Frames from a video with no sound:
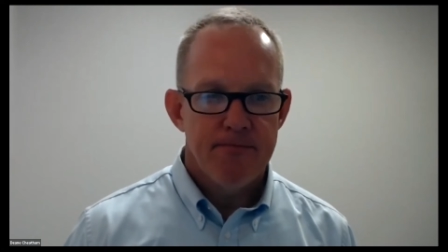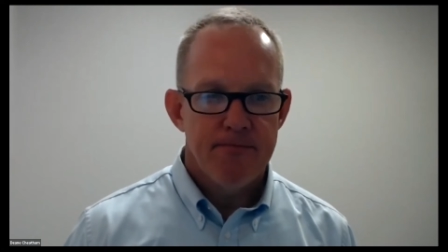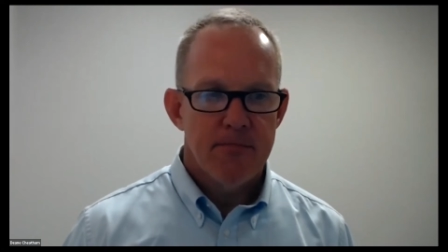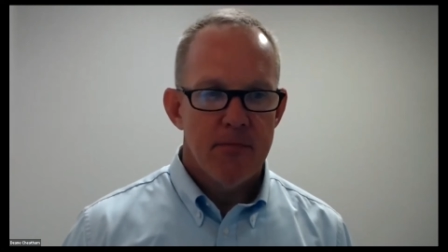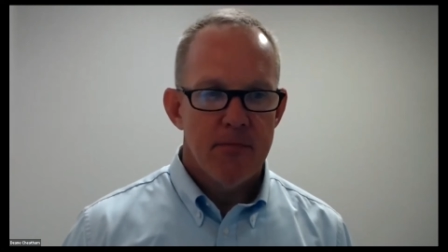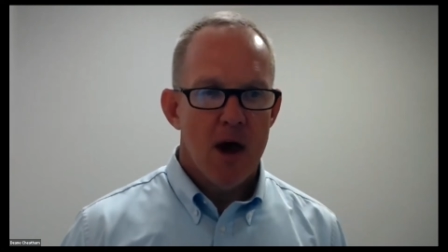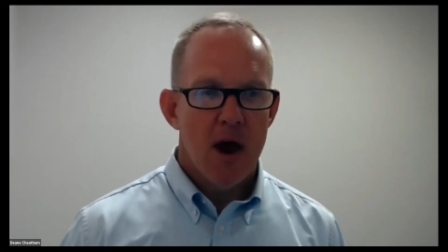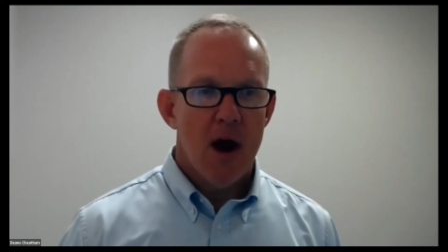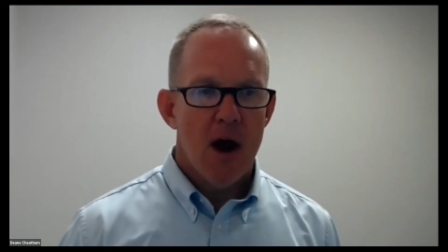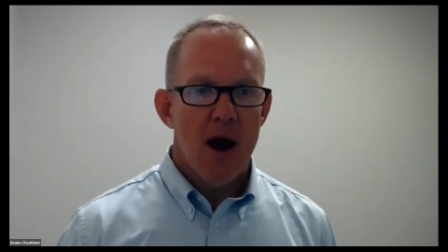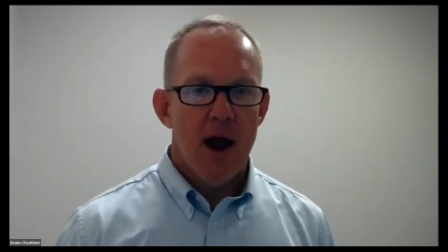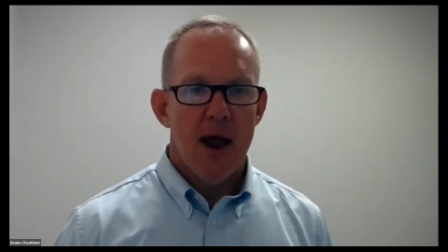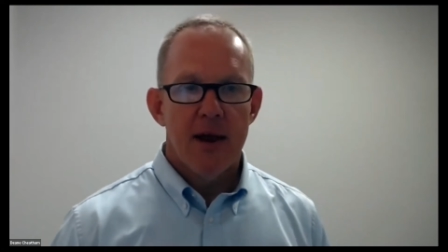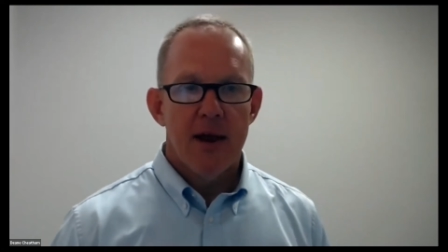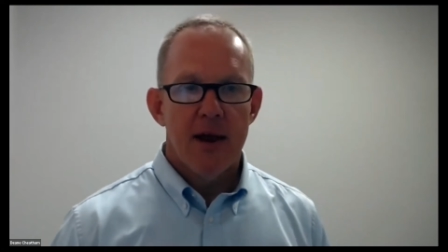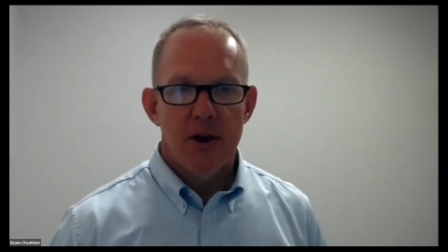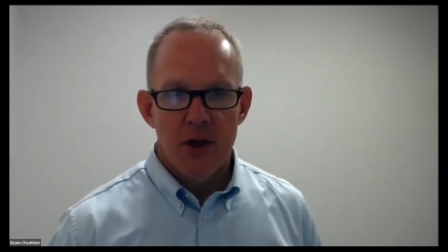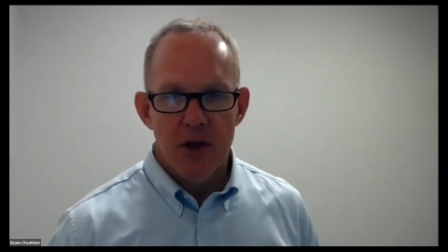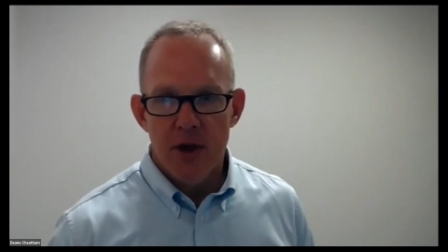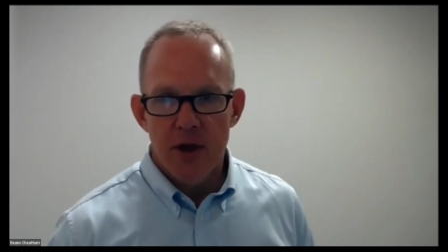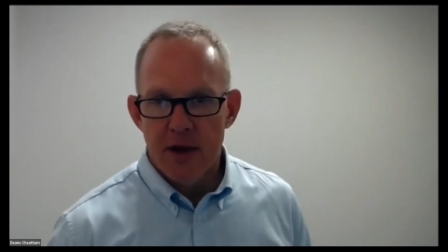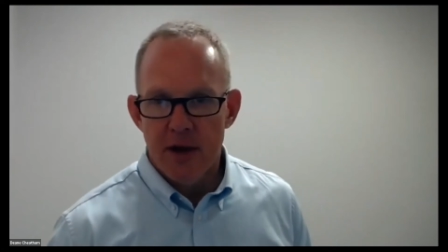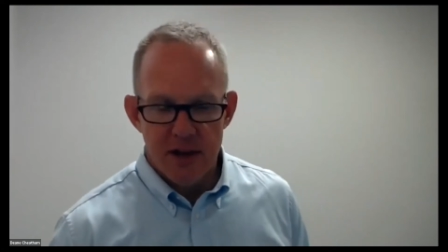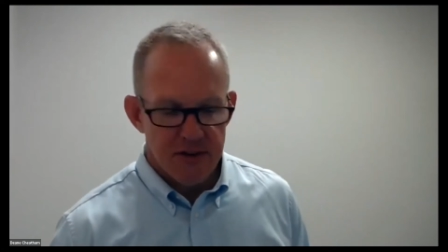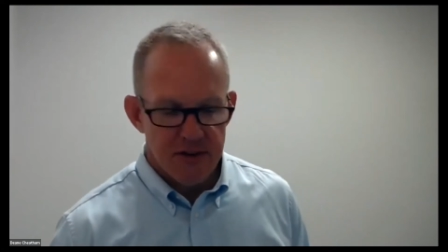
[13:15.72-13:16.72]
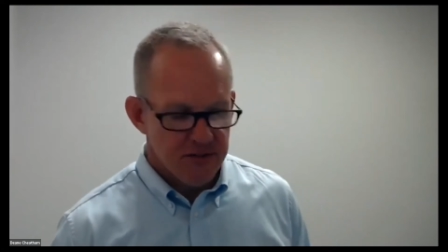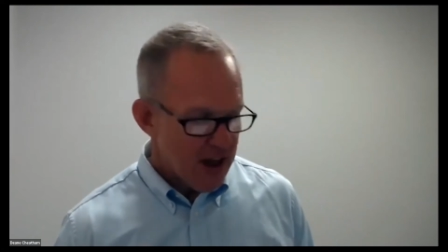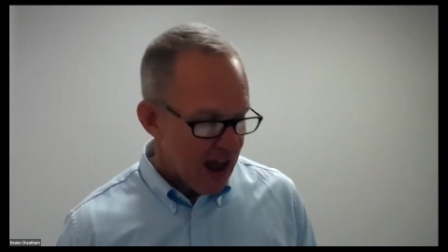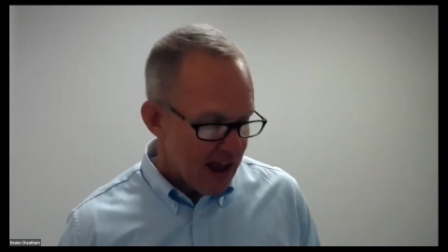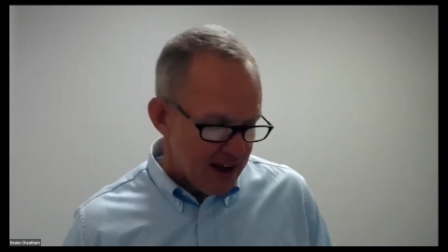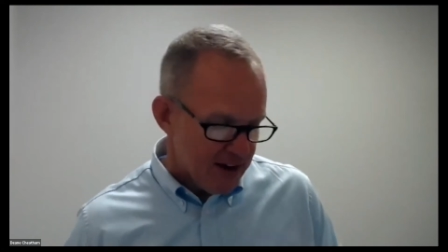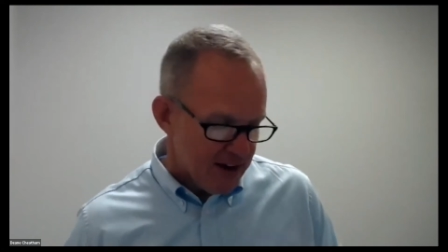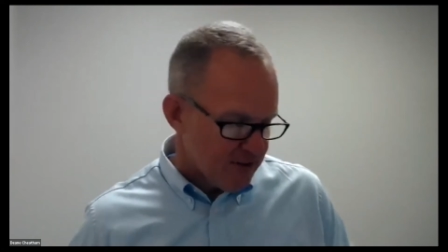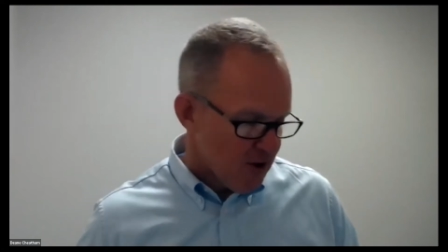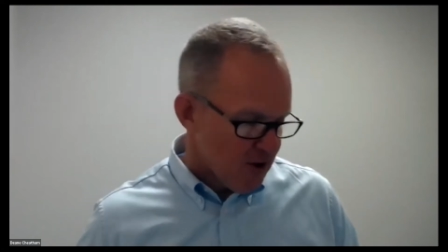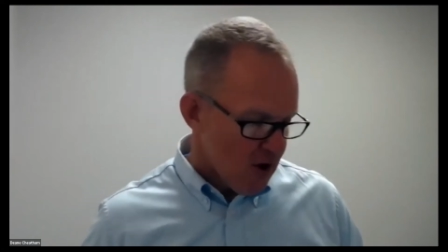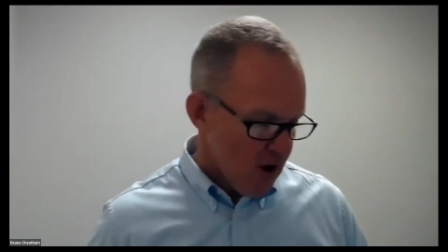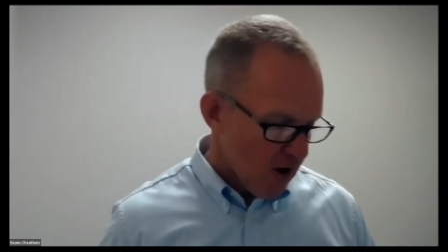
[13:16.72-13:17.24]
All right, good, because I can
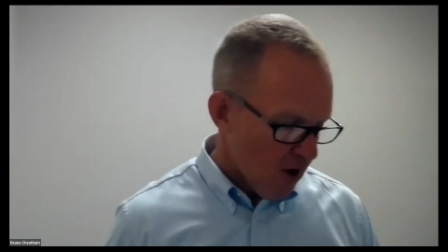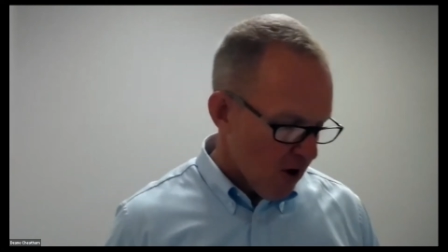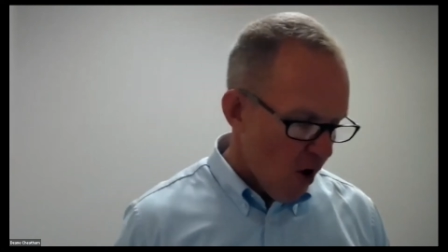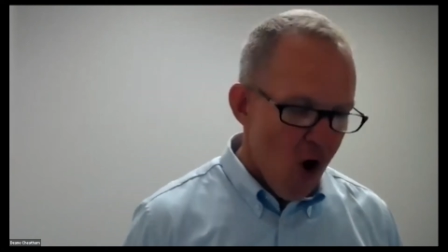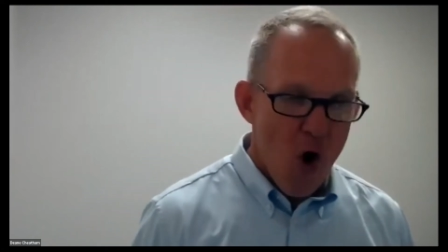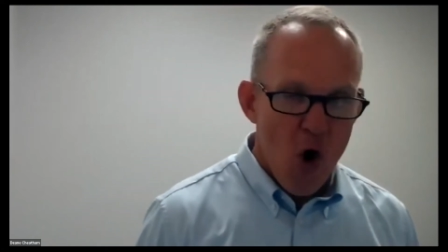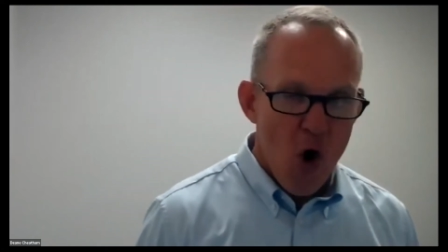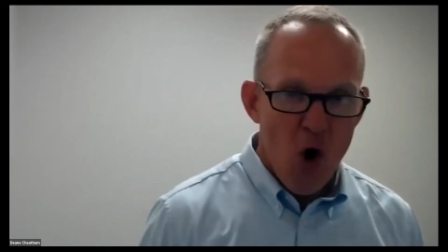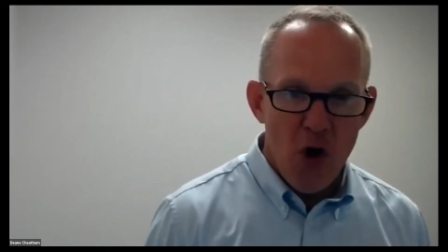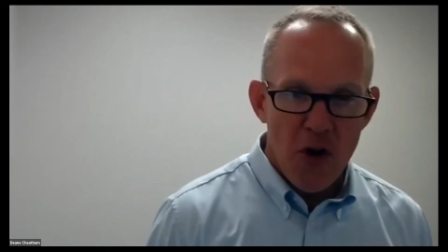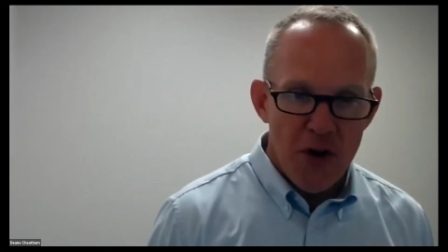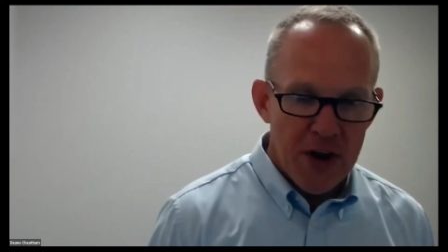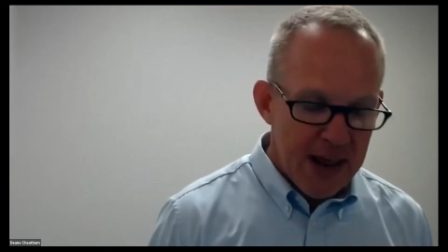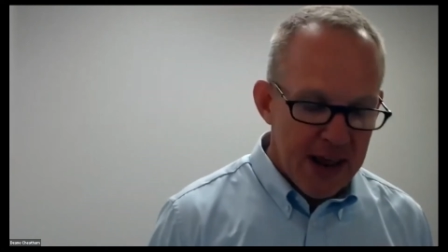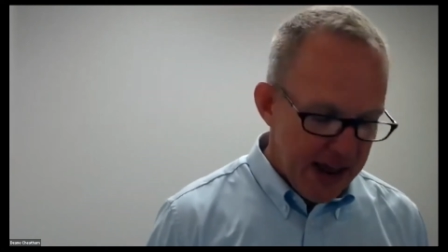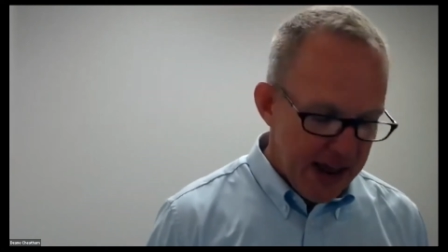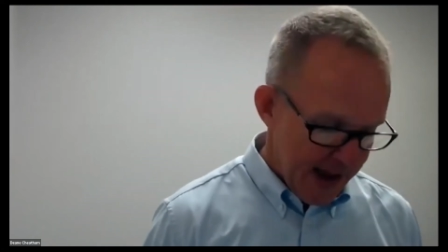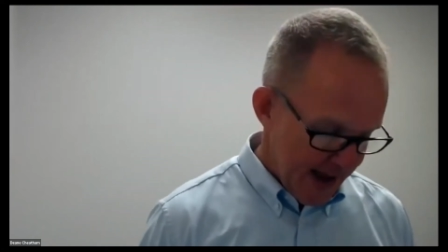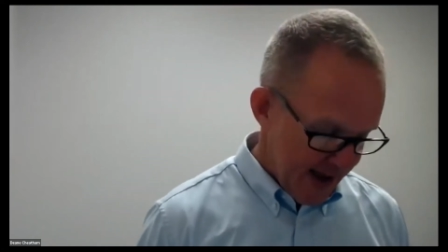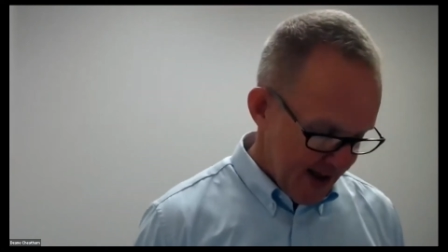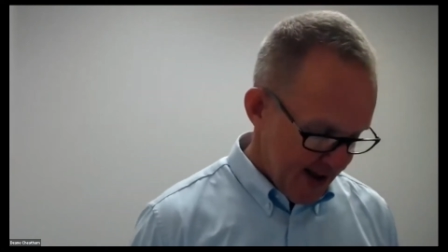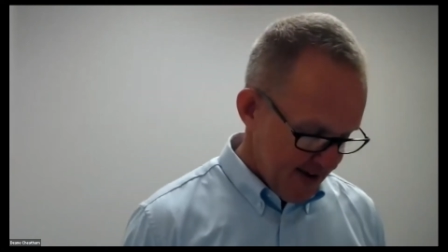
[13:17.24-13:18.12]
talk all day.